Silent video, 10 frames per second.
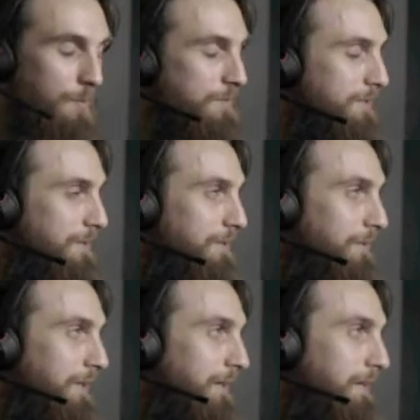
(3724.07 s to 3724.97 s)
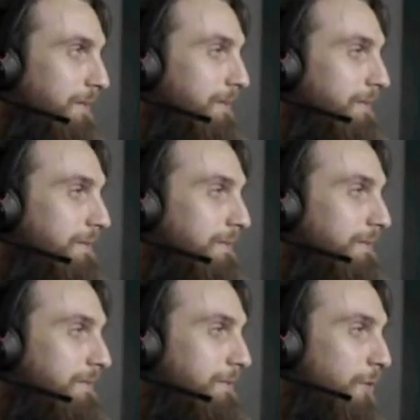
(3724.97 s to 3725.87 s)
almost done. Okay,
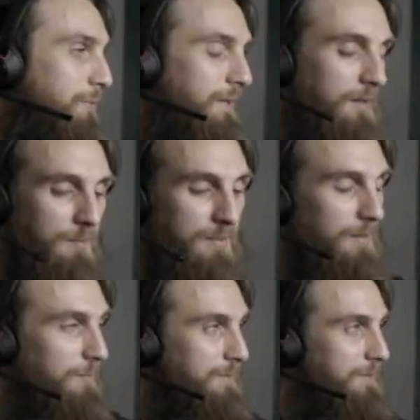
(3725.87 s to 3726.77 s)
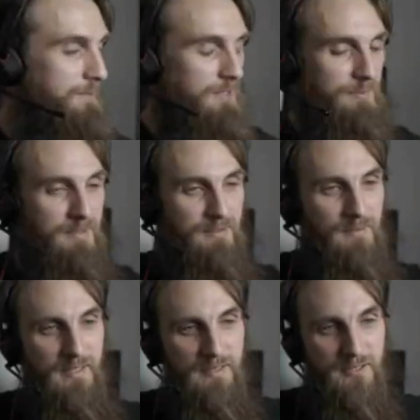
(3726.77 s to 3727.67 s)
go play. I'll be done in just a minute.
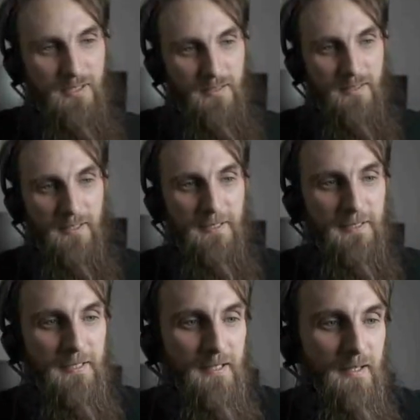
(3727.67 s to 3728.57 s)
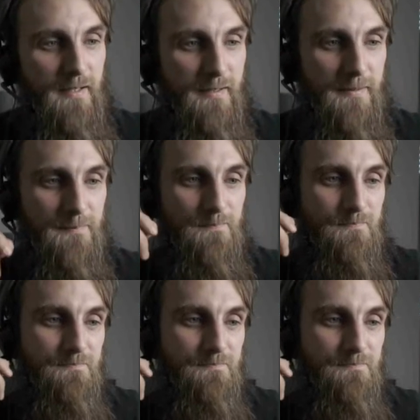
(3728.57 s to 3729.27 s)
Okay, inshallah. Um,